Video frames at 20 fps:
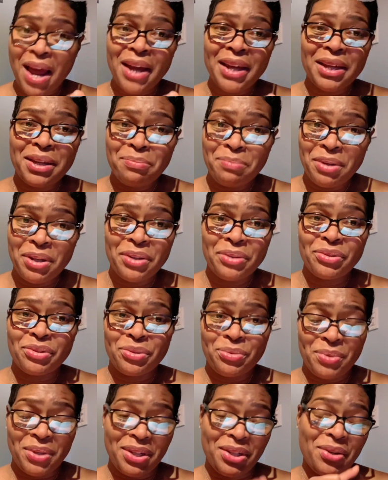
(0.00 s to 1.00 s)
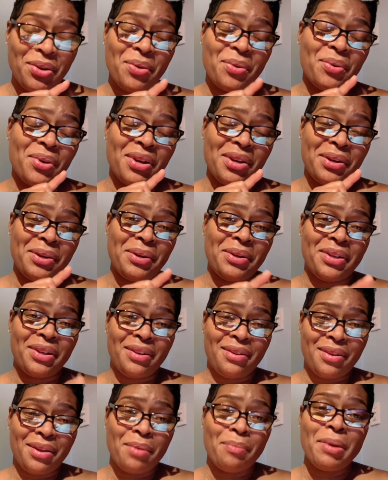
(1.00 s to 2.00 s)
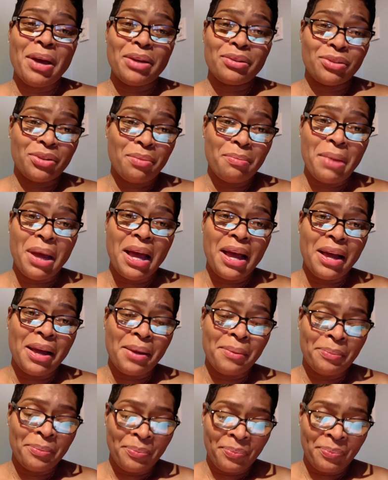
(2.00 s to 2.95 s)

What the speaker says: emailed you in your about your mom.